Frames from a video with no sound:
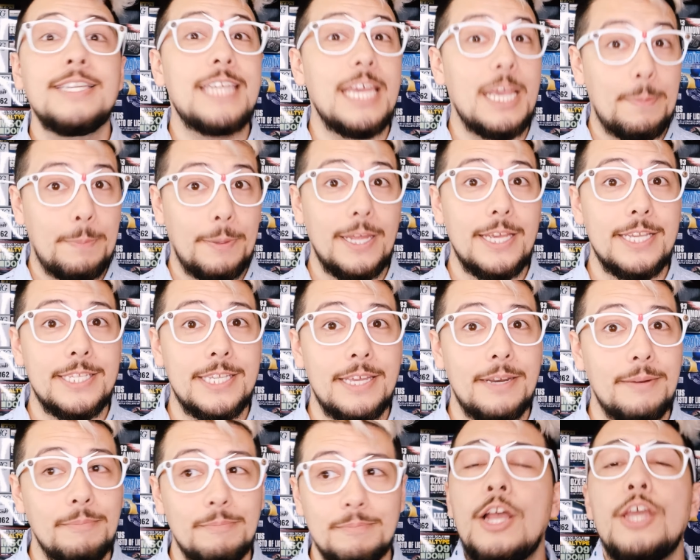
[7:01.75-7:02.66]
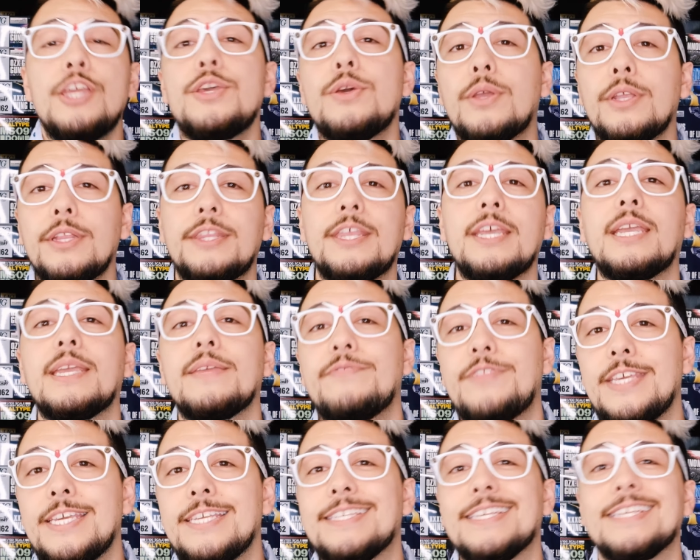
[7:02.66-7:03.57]
take place in. You can think
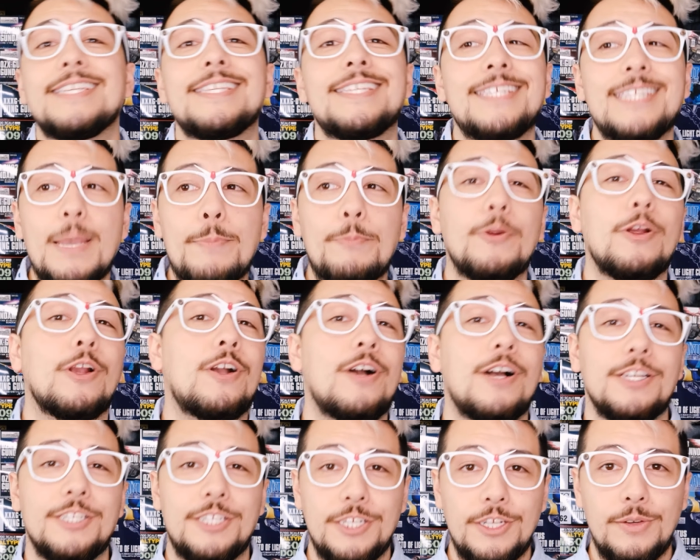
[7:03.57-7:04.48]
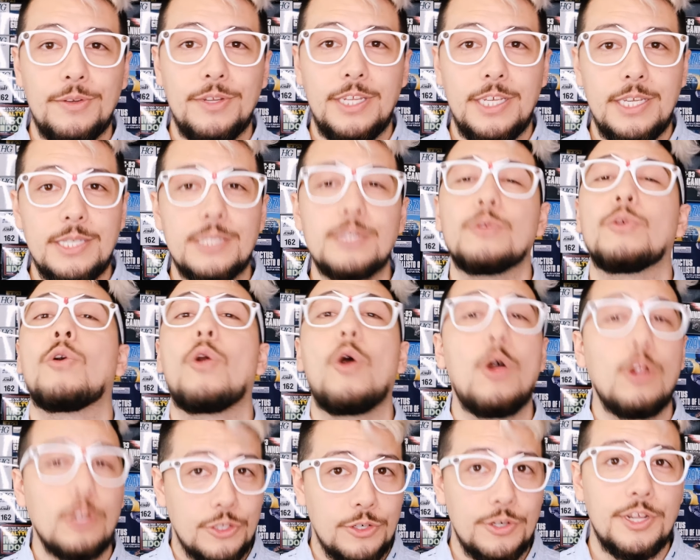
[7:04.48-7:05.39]
of these as separate continuities or
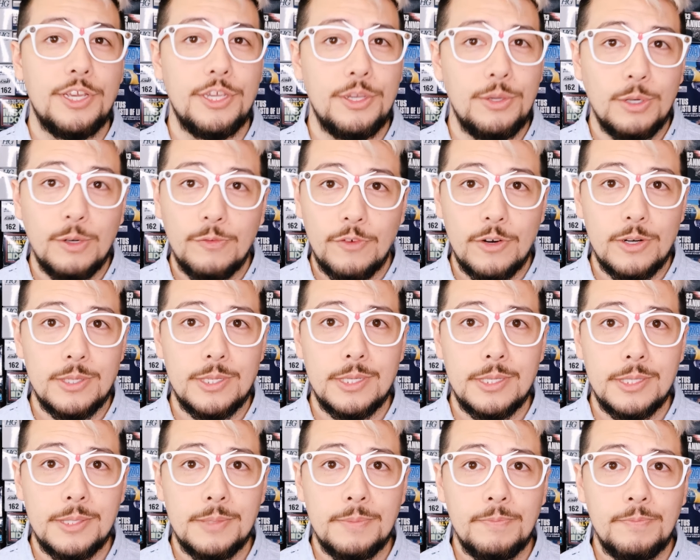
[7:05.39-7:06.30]
alternate universes.